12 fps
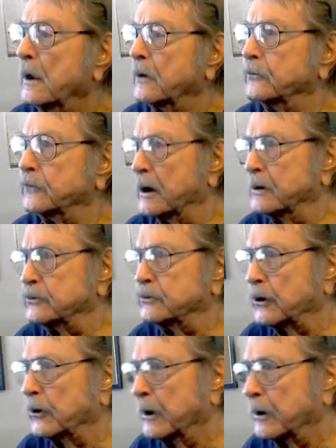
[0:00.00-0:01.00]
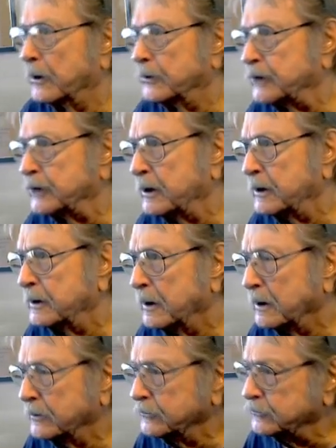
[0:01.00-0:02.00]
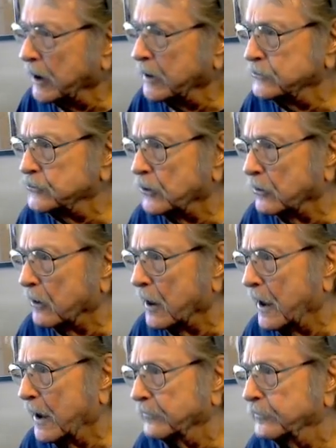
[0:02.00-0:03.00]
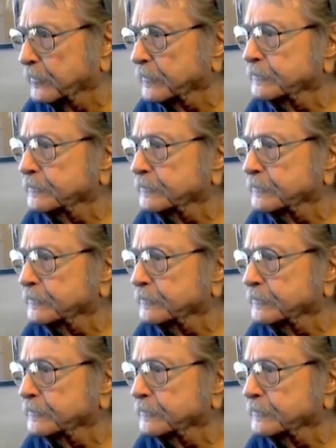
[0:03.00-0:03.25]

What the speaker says: change your energy and change your life.